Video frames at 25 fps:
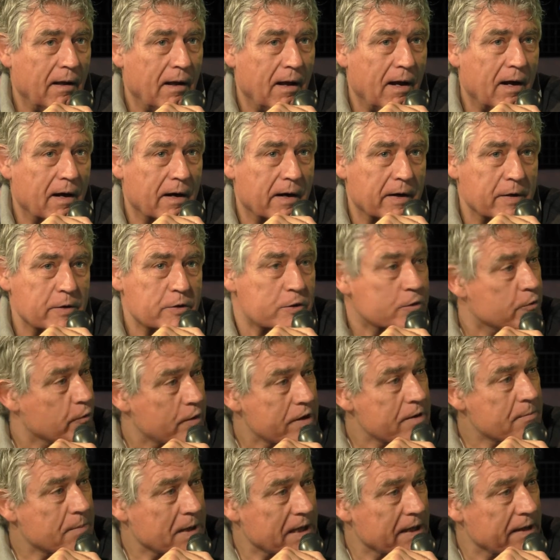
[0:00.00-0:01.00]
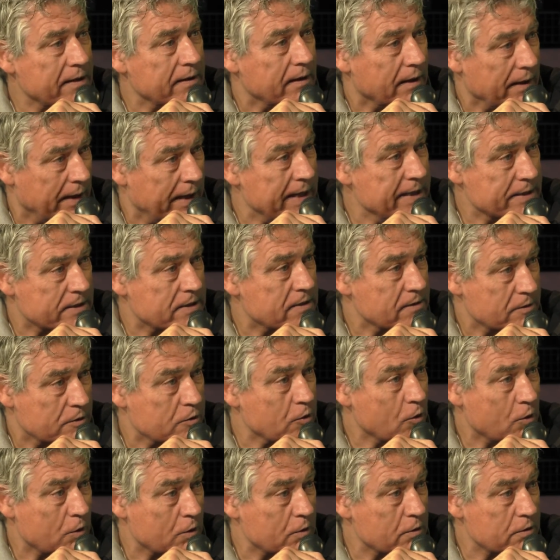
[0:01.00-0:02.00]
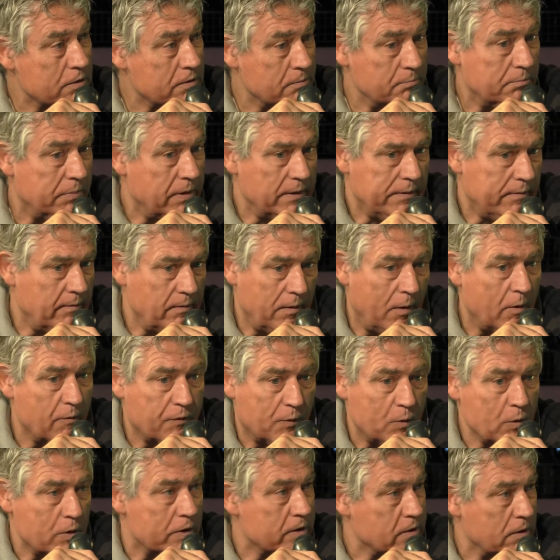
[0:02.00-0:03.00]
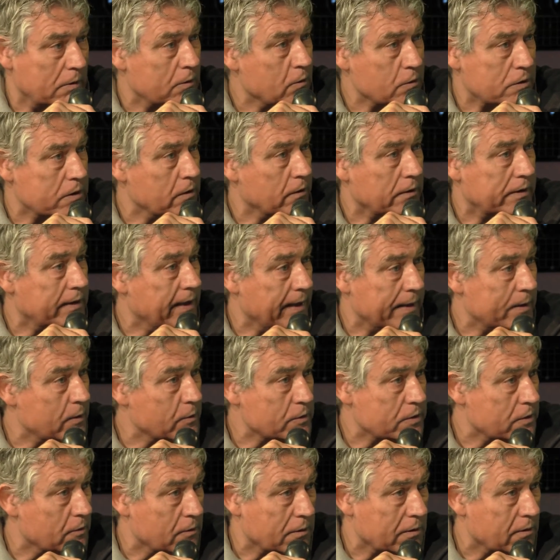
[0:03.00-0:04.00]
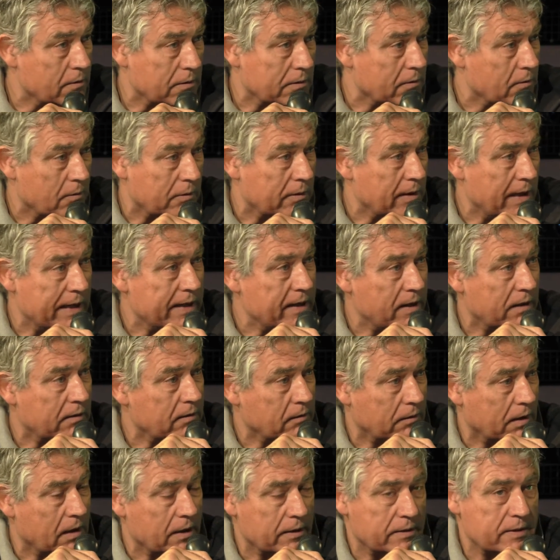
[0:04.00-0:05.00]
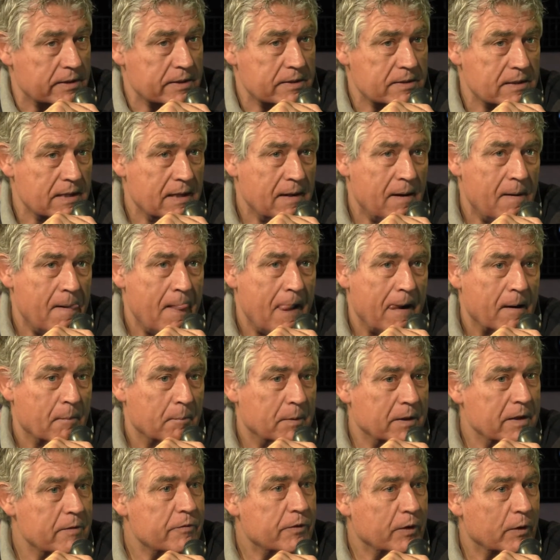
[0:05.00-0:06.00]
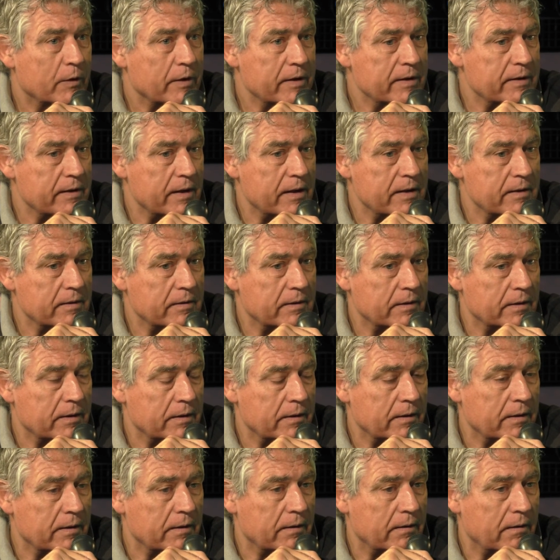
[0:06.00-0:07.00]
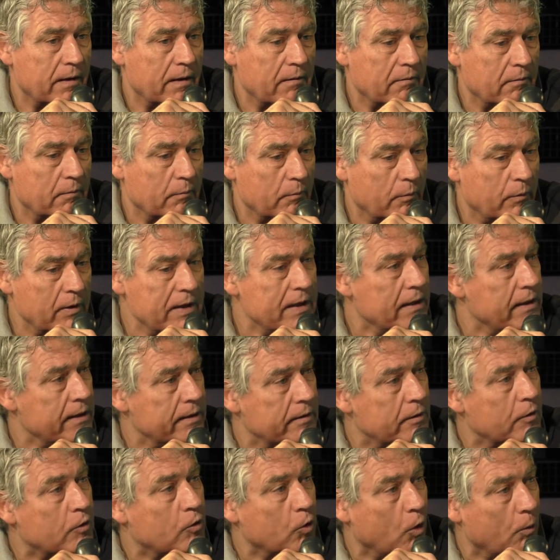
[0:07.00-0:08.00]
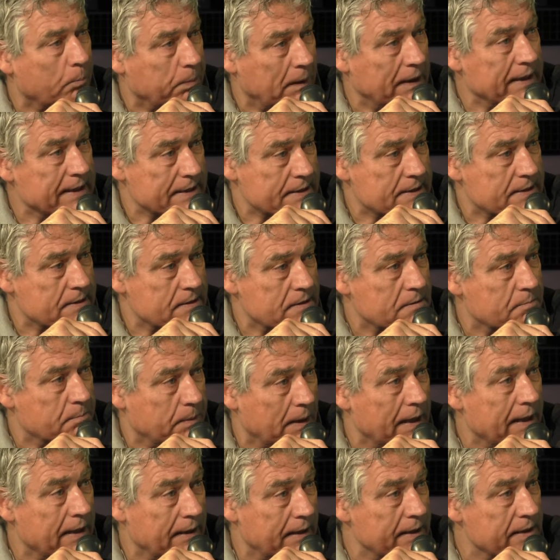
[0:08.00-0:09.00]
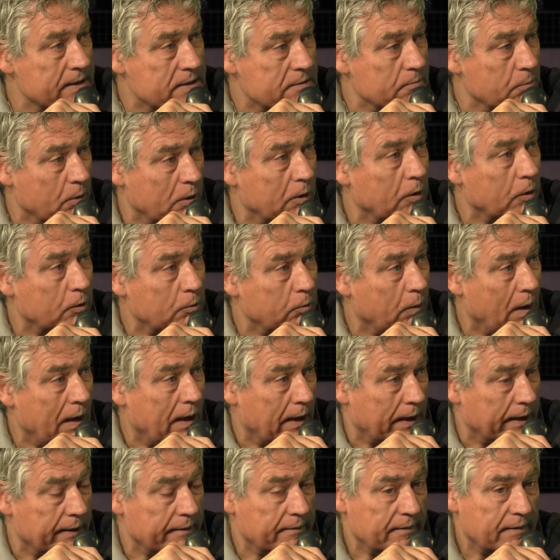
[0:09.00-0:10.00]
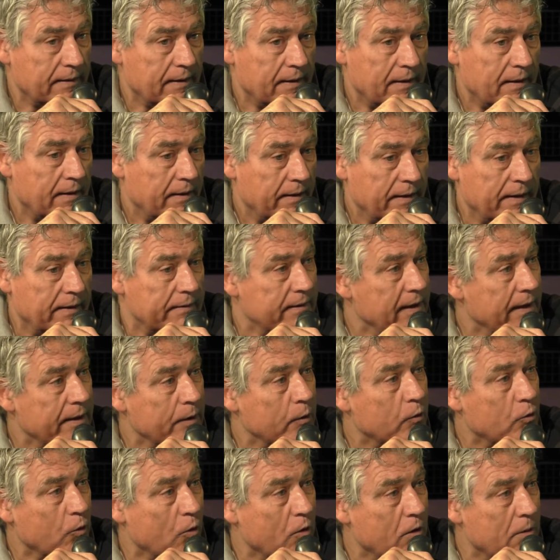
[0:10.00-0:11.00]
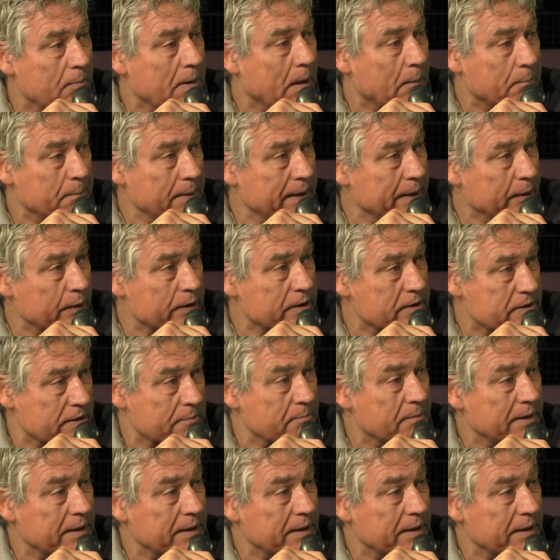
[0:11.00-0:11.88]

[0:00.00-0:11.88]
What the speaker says: are streaming his songs, but of course also Adele's or any other artist, but if you're in the top lists, playlist worldwide, yeah, then you talk about millions and